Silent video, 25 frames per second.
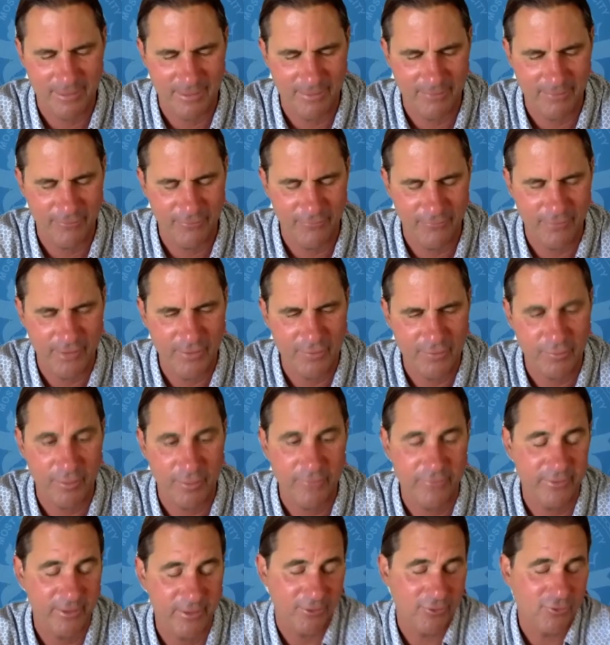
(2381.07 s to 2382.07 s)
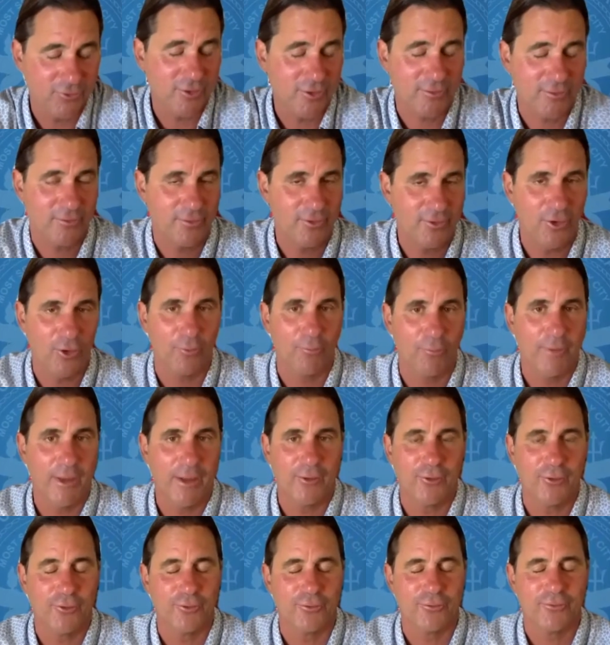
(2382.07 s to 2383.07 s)
for vice president, and she's, may
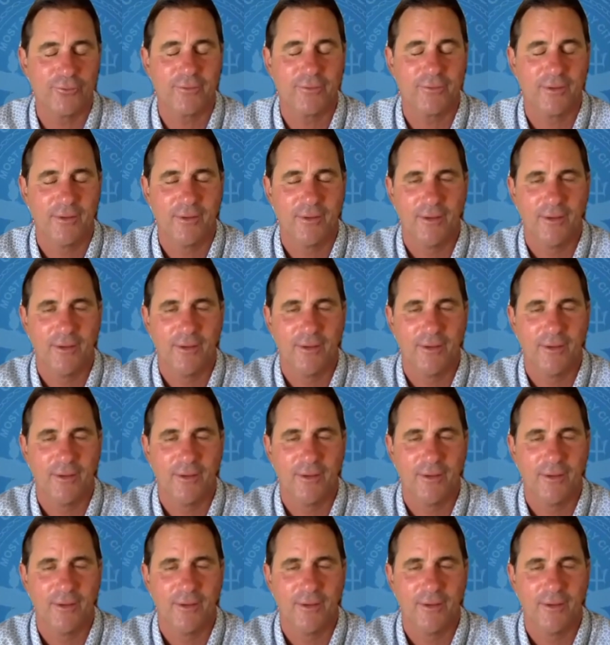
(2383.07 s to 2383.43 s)
lose,